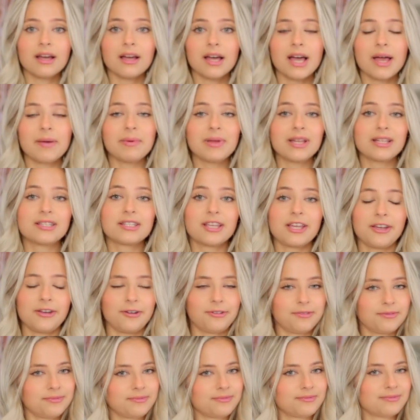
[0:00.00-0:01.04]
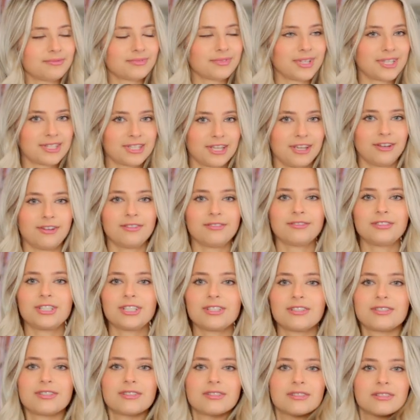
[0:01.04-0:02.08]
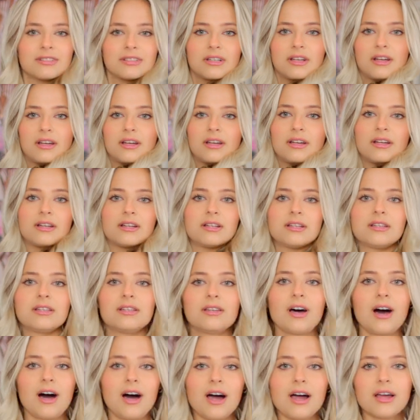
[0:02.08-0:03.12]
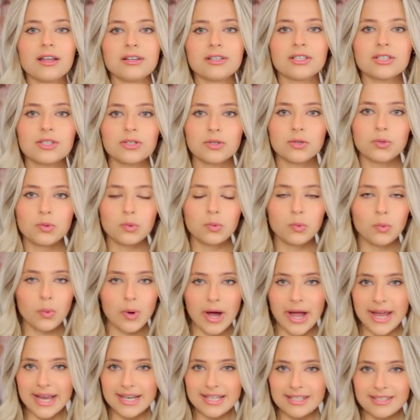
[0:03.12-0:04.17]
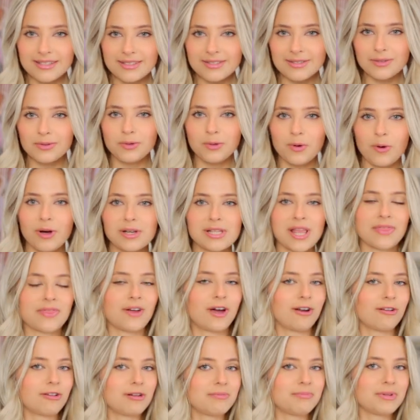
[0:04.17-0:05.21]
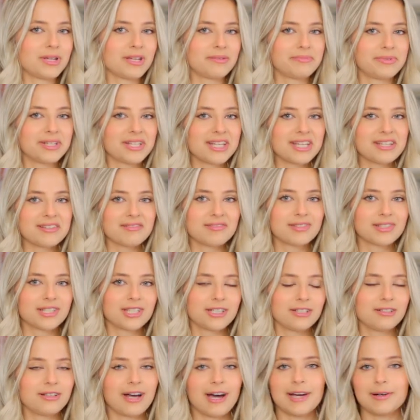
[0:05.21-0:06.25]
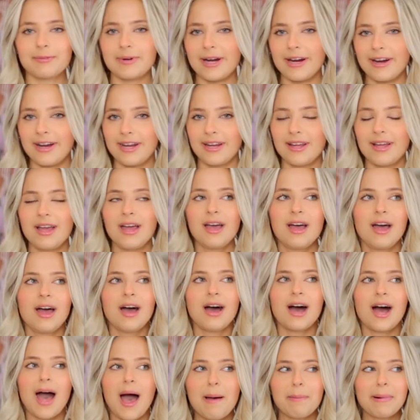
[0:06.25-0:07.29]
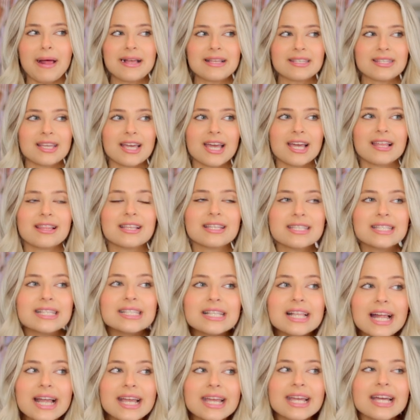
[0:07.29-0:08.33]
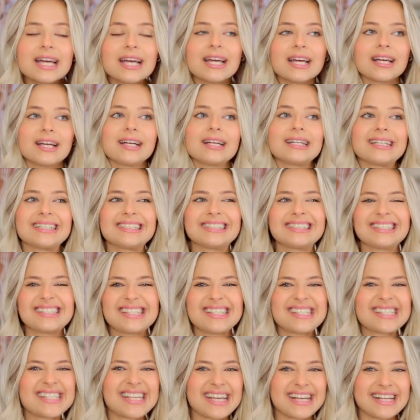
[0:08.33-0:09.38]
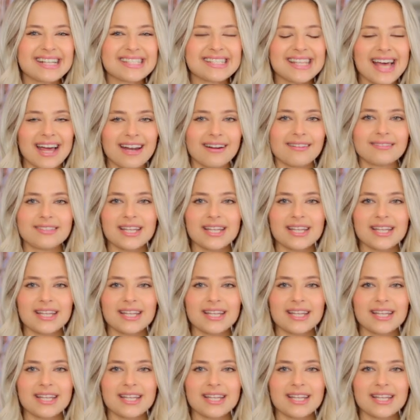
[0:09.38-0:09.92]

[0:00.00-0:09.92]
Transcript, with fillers: I mean, it's cute. It's cute, just not quite as cool as I thought it would be, but like still I would wear it. I'm gonna say this is like a 6 out of